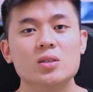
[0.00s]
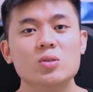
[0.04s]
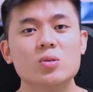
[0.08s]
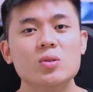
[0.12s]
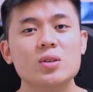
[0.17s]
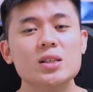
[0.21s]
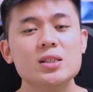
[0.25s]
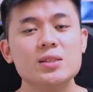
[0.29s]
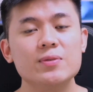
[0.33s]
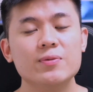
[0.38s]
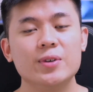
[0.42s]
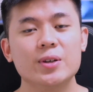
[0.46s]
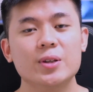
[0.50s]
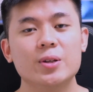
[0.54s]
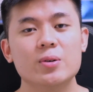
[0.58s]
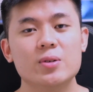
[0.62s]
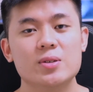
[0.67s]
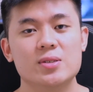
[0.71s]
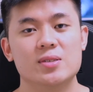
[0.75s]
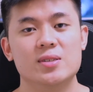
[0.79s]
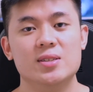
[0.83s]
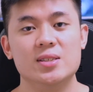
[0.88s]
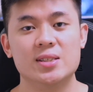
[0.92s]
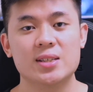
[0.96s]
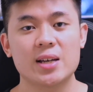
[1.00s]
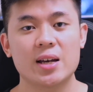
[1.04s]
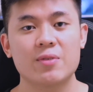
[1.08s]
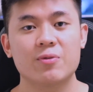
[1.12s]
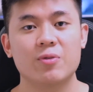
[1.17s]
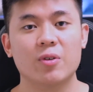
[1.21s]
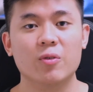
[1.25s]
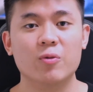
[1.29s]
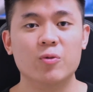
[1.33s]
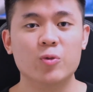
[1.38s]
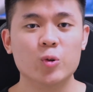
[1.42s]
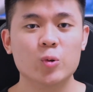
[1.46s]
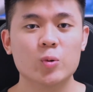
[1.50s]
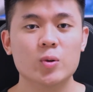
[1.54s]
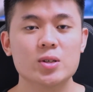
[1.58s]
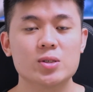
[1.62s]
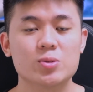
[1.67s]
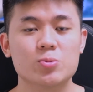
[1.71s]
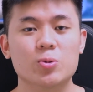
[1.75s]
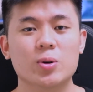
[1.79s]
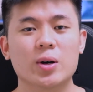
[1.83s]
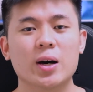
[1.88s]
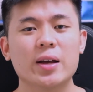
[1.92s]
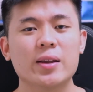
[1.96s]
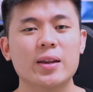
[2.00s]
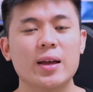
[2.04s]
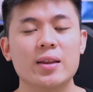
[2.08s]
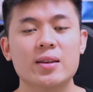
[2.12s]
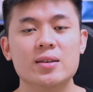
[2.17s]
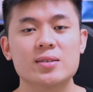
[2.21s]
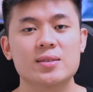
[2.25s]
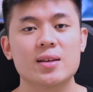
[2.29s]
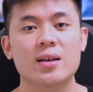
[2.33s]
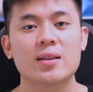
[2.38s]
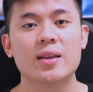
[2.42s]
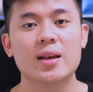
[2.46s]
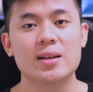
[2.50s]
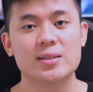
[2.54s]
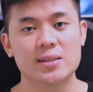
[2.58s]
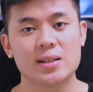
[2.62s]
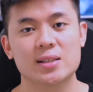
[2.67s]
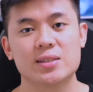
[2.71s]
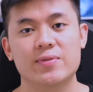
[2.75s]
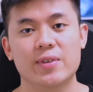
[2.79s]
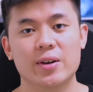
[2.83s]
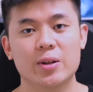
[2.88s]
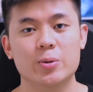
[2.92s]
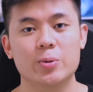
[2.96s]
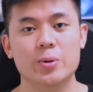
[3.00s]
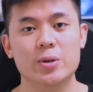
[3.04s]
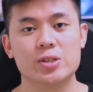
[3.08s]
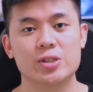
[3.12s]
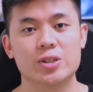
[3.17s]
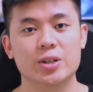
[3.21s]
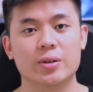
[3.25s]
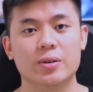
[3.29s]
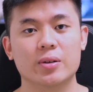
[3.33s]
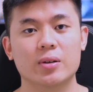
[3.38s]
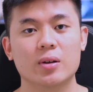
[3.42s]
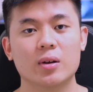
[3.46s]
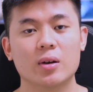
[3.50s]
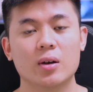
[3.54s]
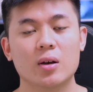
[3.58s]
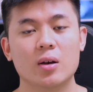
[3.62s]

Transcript: So this video is designed for viewers who can't understand Tesla's valuation